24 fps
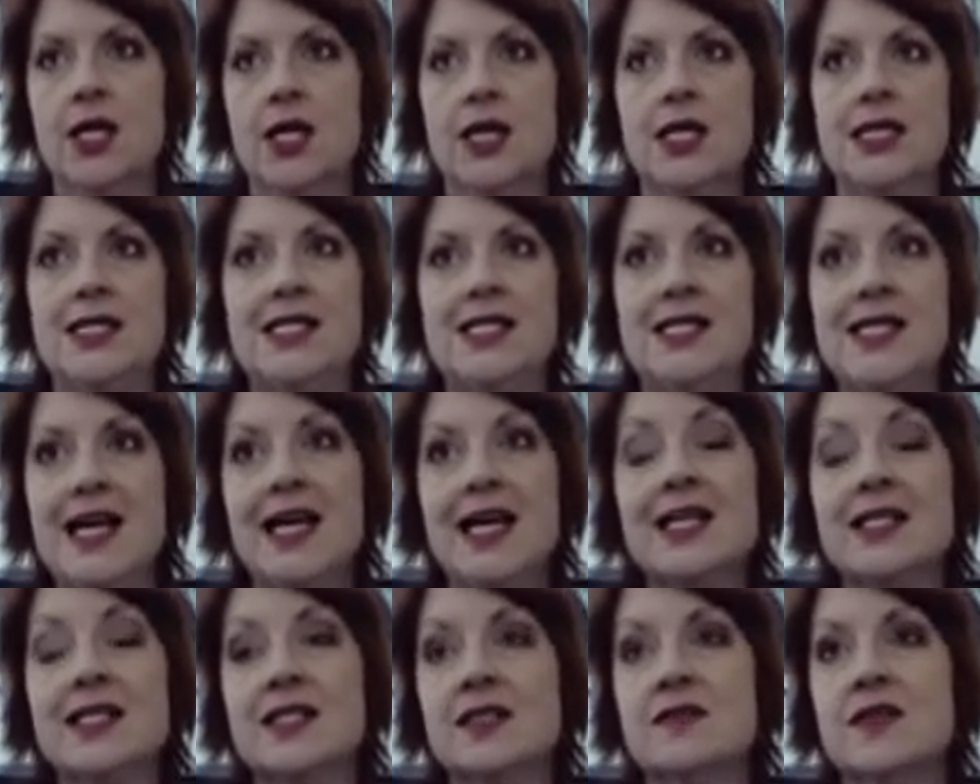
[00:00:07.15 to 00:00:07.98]
The
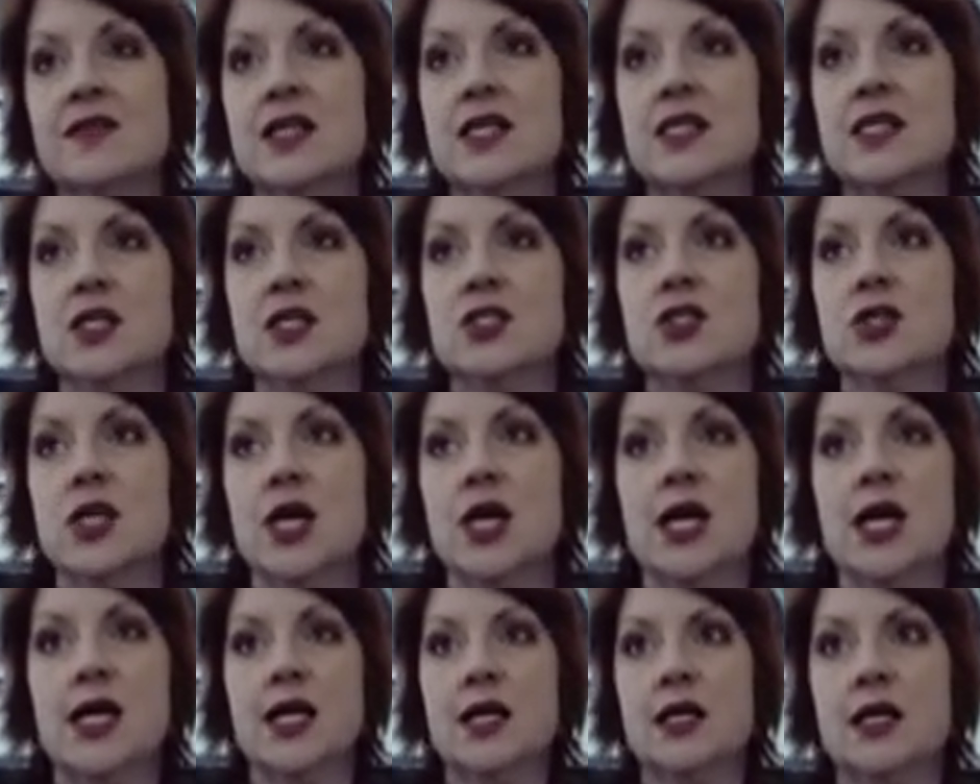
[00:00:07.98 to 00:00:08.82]
second of these
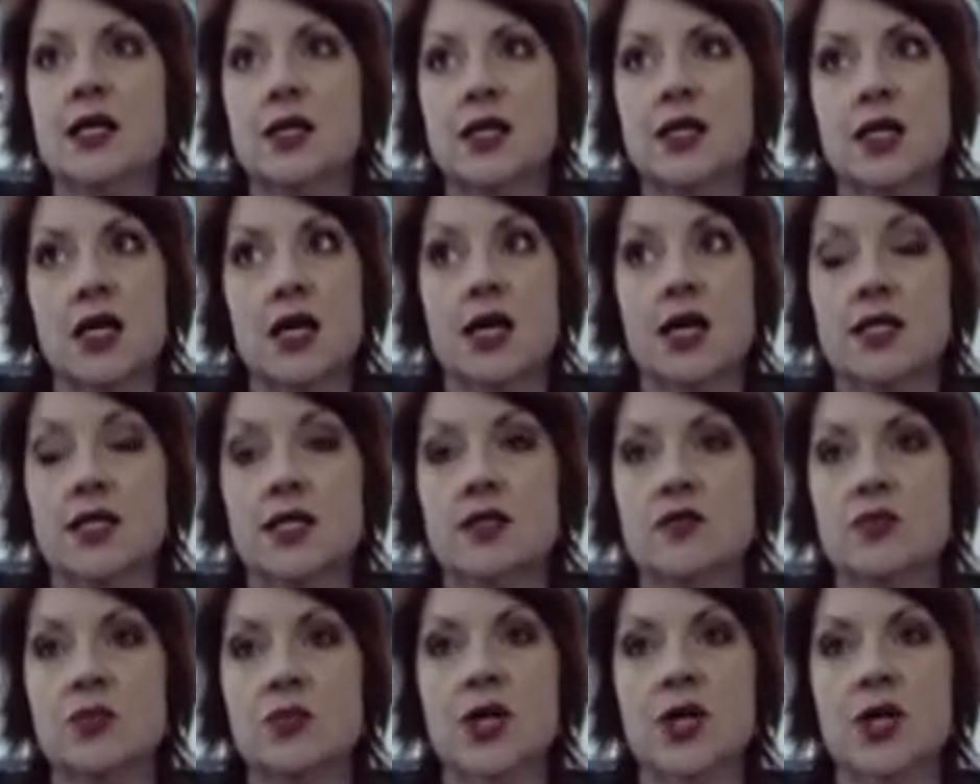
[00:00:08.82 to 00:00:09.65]
underlying
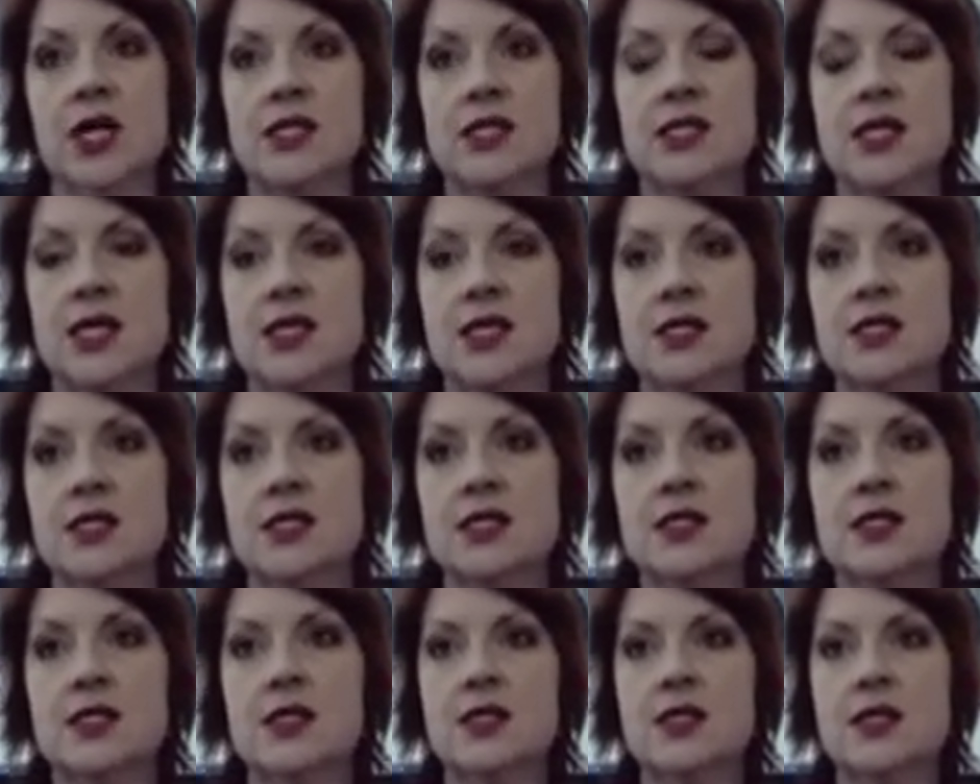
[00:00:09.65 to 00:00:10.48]
cognitive
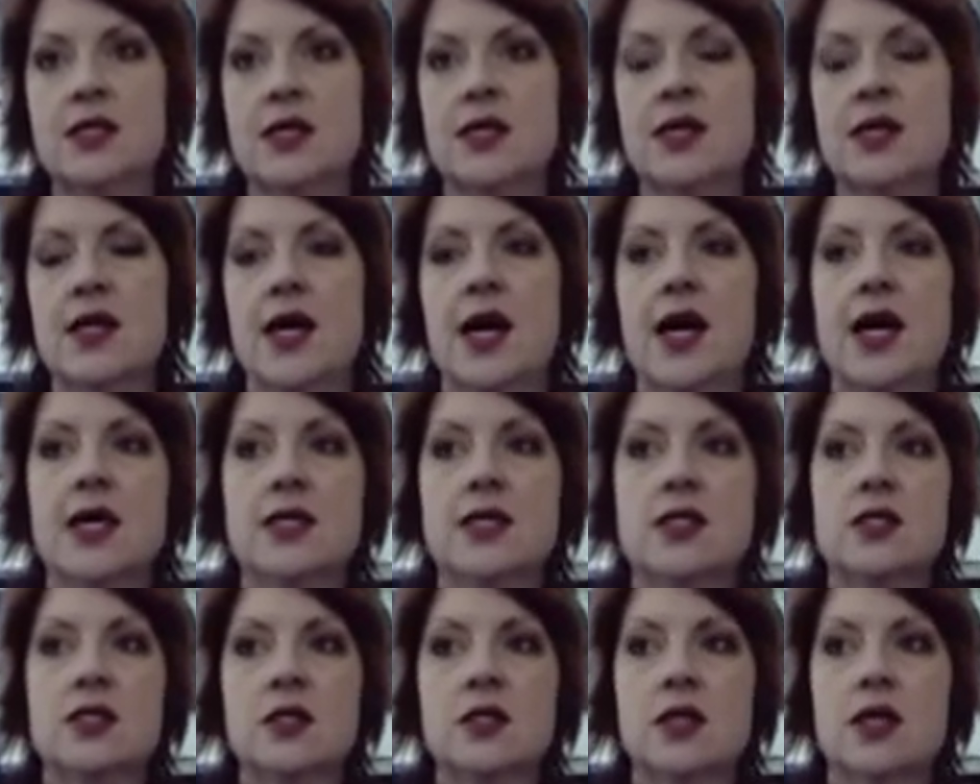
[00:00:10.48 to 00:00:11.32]
processes
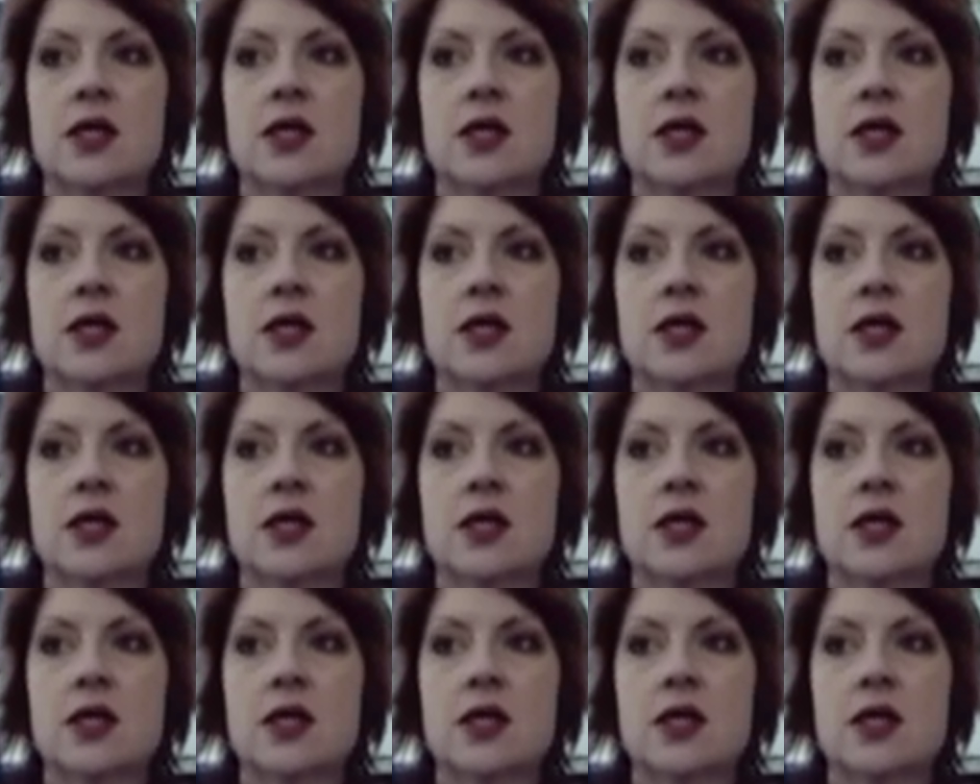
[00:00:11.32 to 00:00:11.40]
that